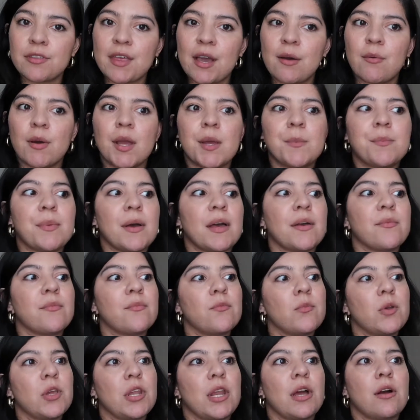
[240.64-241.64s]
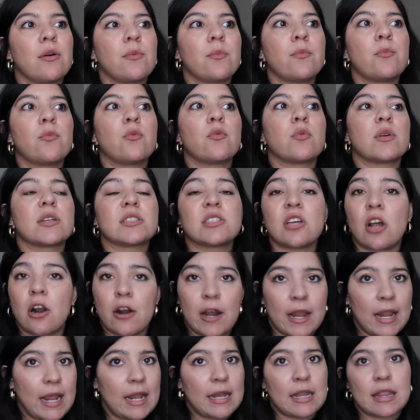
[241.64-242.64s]
that way, but, you know, we're
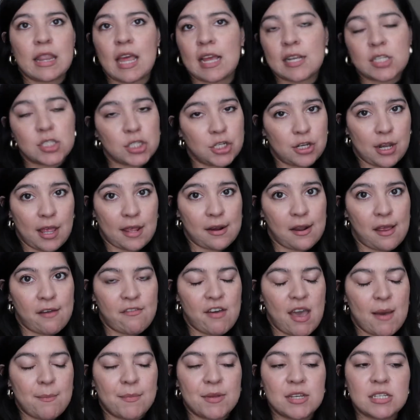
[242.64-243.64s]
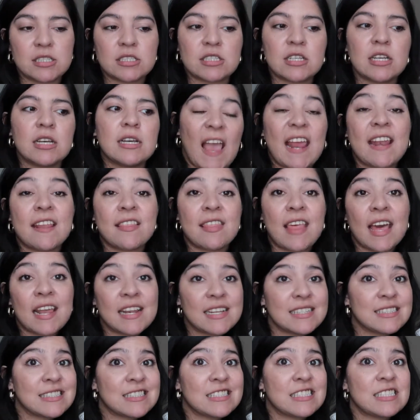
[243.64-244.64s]
sorry, and that should not have happened. And in that
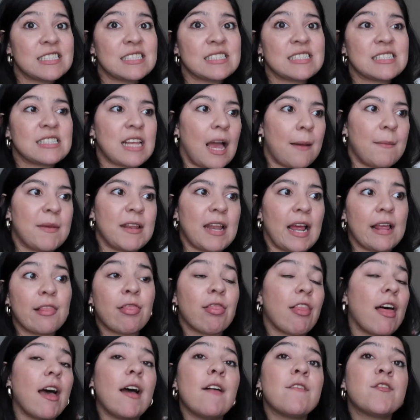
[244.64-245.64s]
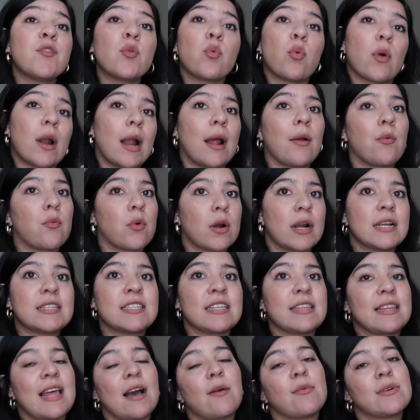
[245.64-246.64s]
instance, I mean, I loved where I worked,
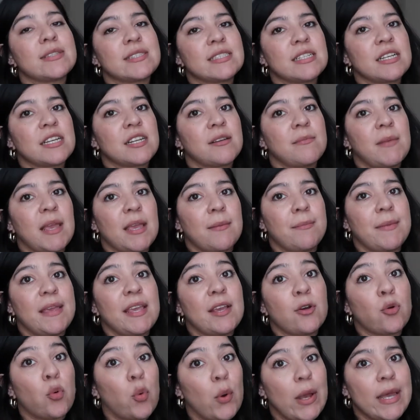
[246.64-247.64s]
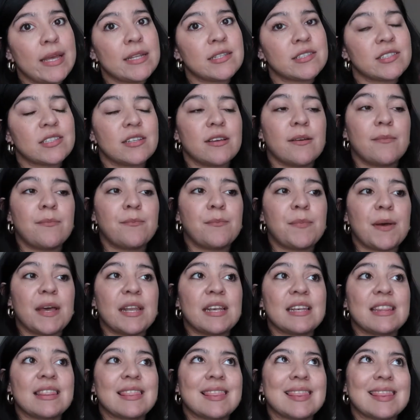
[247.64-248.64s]
and that wasn't gonna make me quit,
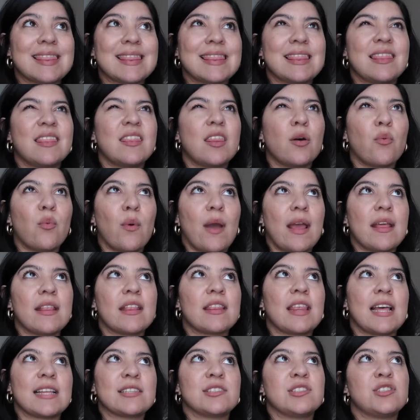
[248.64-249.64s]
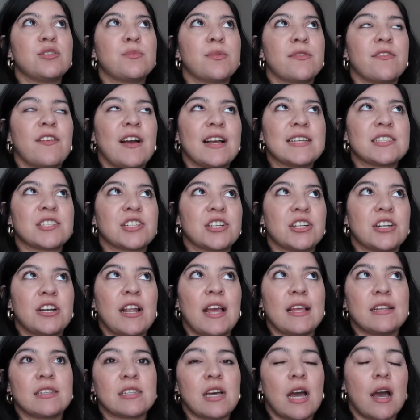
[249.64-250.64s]
but the way that supervisor
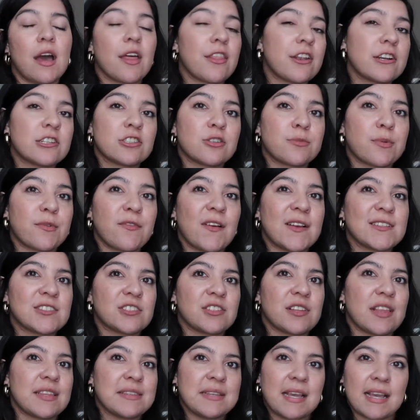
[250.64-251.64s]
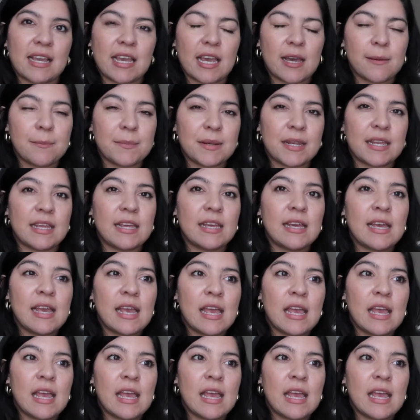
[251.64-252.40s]
and other supervisors at that company